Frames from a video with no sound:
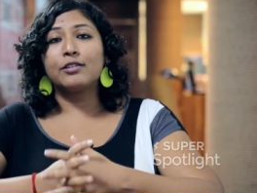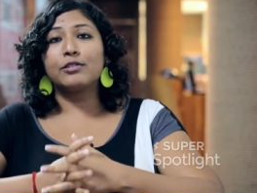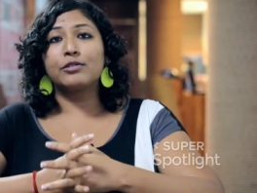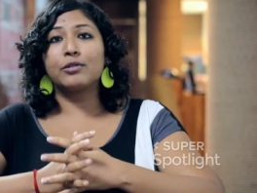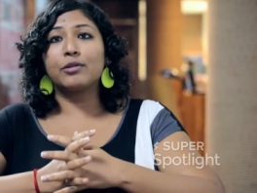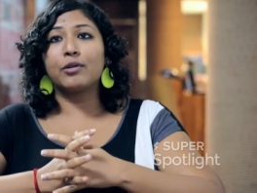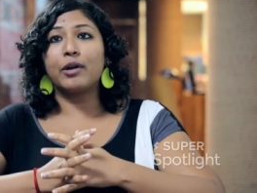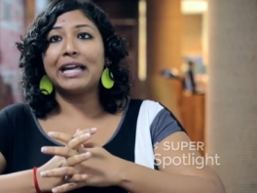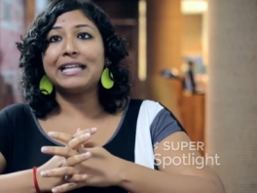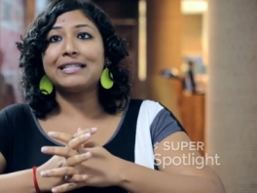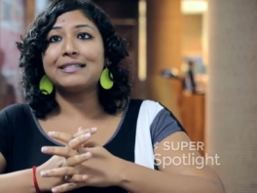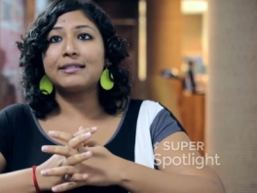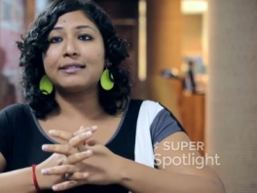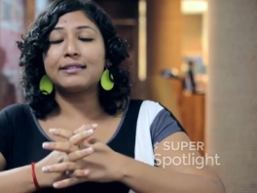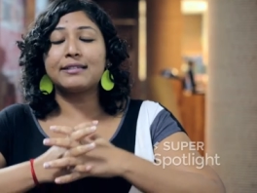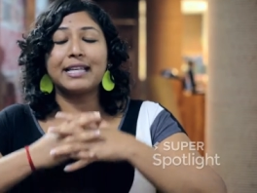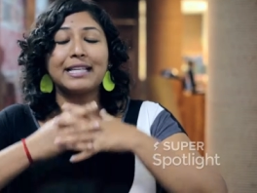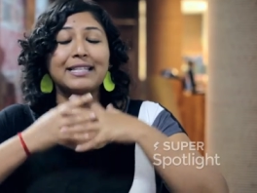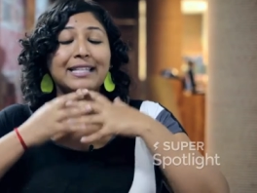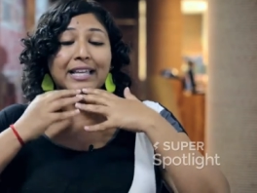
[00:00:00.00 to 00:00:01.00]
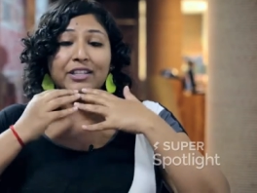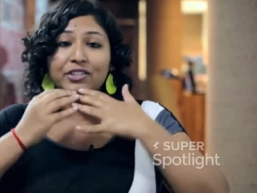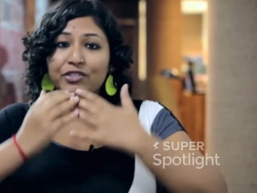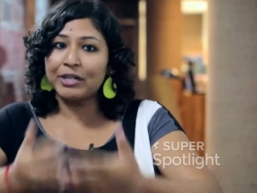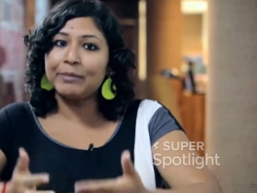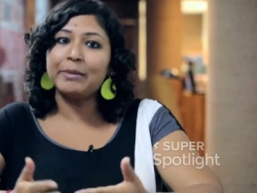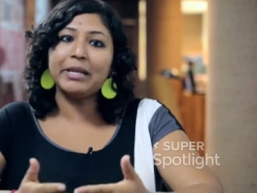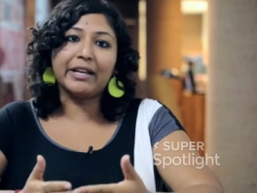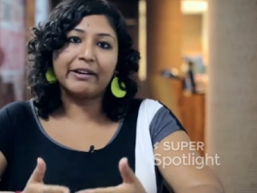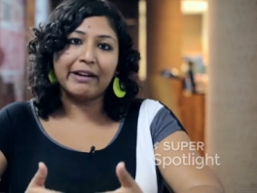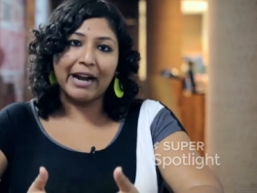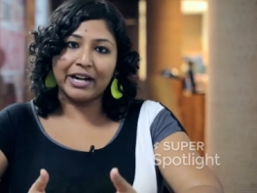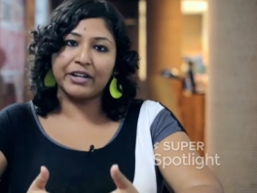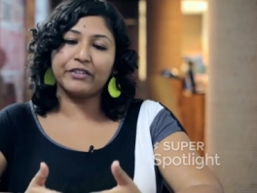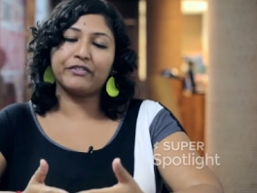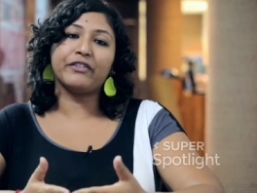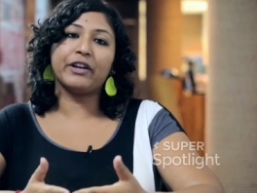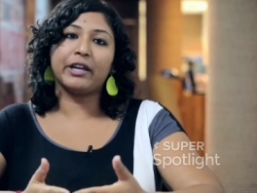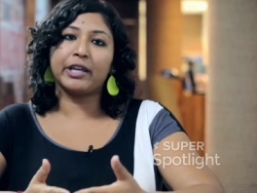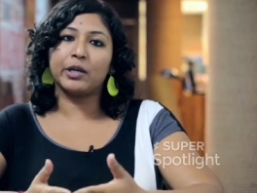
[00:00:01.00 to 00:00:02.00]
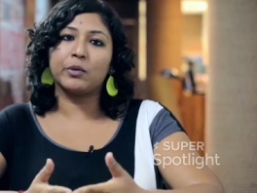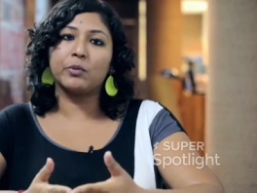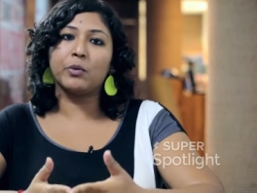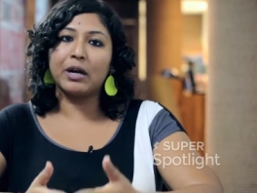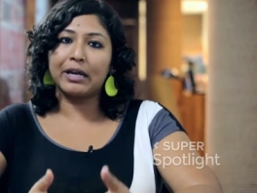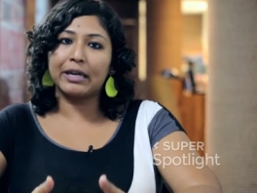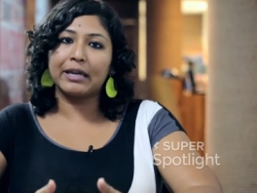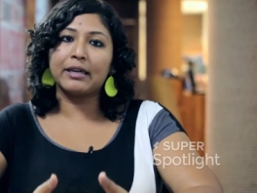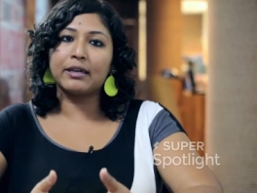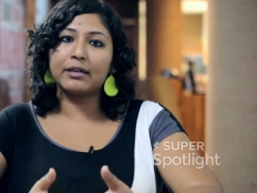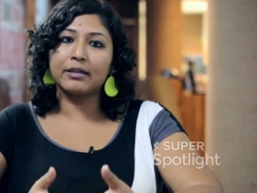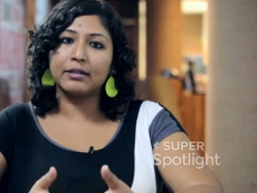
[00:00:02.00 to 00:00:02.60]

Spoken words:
So it's extremely gratifying working